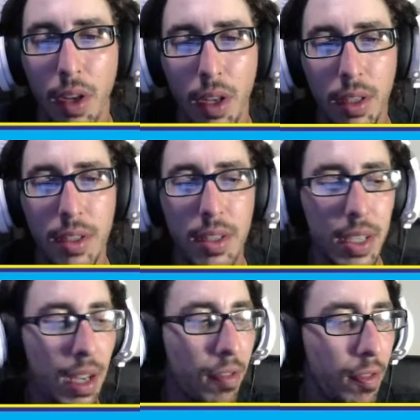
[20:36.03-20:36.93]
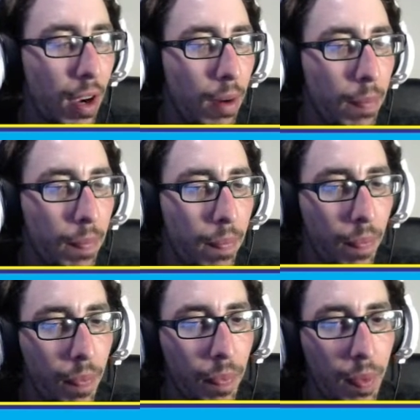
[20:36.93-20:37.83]
to see if
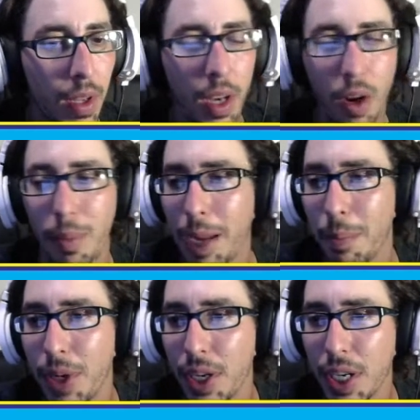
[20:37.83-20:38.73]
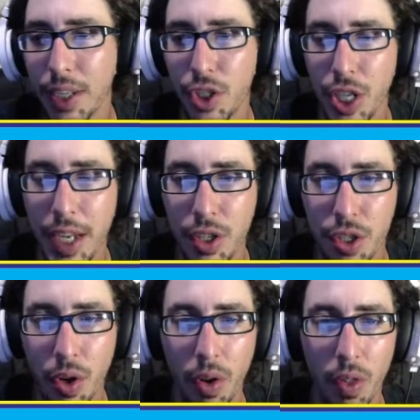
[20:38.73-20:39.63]
my opinion had
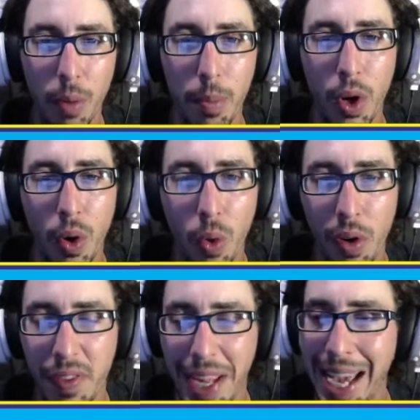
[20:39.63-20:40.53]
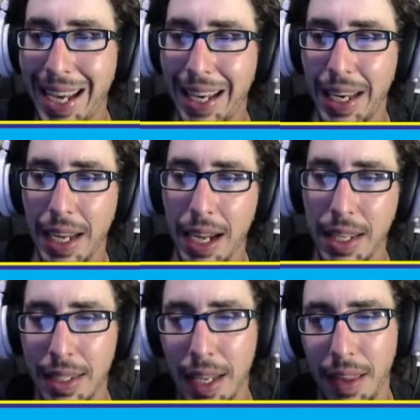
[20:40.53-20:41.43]
changed on them, or if they added any
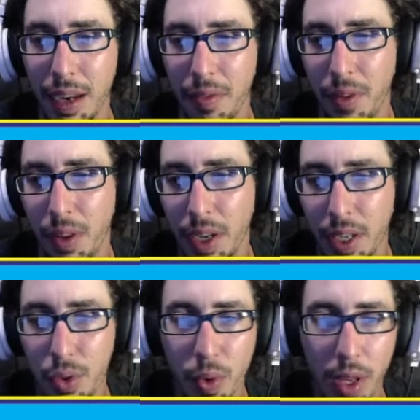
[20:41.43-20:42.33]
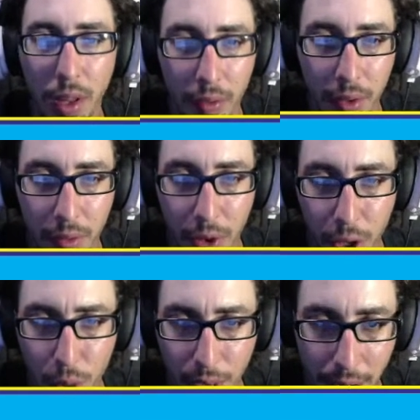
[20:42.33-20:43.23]
content that I feel like is relevant for
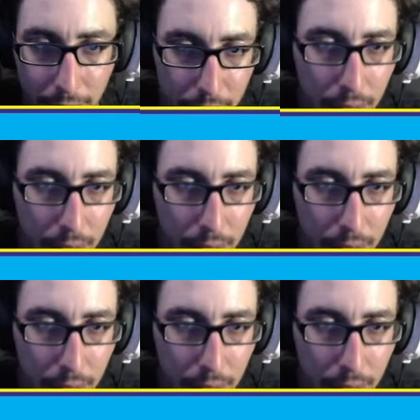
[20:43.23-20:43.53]
you guys.